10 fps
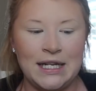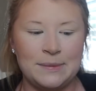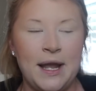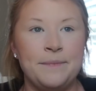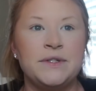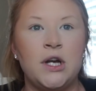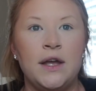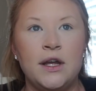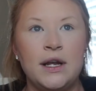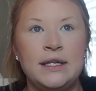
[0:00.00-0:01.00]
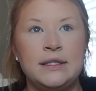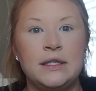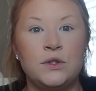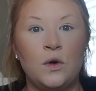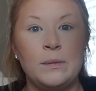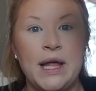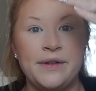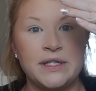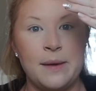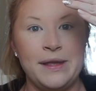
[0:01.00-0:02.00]
spray. Sorry, there is storm
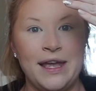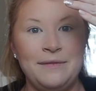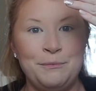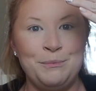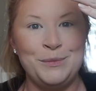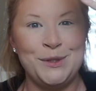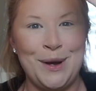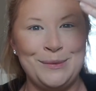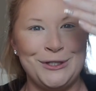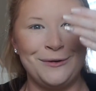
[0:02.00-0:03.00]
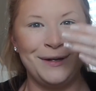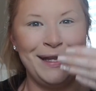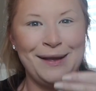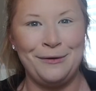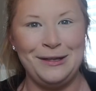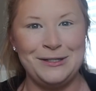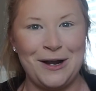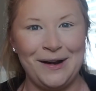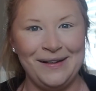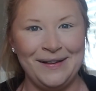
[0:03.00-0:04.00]
clouds coming in, so I'm sure we're gonna get really
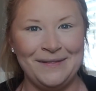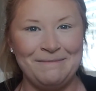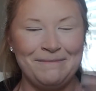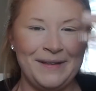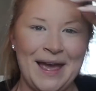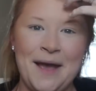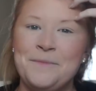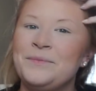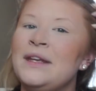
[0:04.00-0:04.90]
dark. Okay.